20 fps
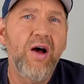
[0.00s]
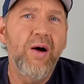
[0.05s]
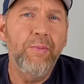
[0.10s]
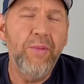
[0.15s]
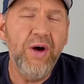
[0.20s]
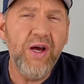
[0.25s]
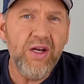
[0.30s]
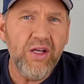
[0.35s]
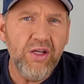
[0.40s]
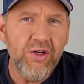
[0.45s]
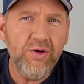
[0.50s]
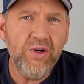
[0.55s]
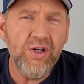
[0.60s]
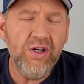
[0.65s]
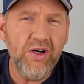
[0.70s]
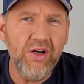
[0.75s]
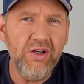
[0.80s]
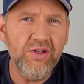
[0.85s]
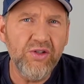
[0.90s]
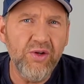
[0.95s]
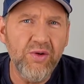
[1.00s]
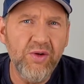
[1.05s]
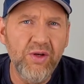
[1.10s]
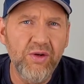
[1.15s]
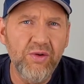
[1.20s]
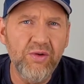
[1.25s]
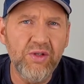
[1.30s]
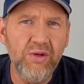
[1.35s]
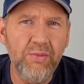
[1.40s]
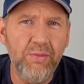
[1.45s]
But you can also
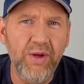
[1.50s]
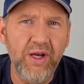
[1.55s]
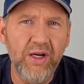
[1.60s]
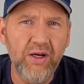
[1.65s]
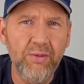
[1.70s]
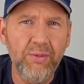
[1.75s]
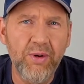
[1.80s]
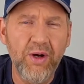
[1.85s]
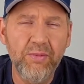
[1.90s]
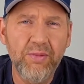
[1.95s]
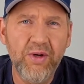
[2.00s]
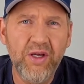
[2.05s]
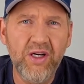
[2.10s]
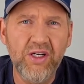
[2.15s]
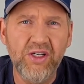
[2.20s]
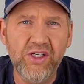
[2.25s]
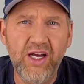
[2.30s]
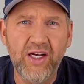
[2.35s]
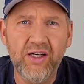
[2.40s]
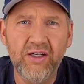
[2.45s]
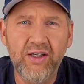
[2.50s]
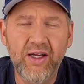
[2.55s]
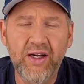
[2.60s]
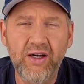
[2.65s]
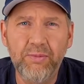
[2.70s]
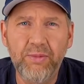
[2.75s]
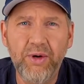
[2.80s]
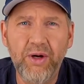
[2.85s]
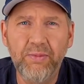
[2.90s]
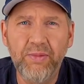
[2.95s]
use a bigger pumpkin, a
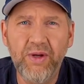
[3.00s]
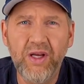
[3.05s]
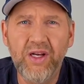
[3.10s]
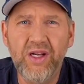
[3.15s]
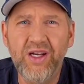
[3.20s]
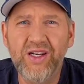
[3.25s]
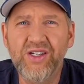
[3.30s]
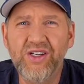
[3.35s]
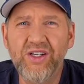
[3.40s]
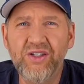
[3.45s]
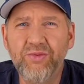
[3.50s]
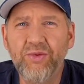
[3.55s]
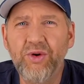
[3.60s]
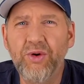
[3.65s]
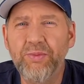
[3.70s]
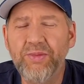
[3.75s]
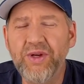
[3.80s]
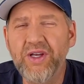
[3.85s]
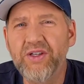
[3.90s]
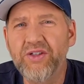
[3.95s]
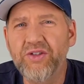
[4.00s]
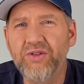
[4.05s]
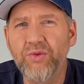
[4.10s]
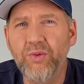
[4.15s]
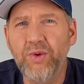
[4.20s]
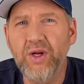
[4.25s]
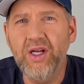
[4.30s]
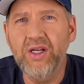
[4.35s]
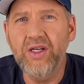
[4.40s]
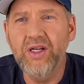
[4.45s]
jack-o'-lantern pumpkin. It just won't be as
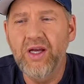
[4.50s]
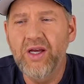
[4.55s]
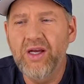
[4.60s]
sweet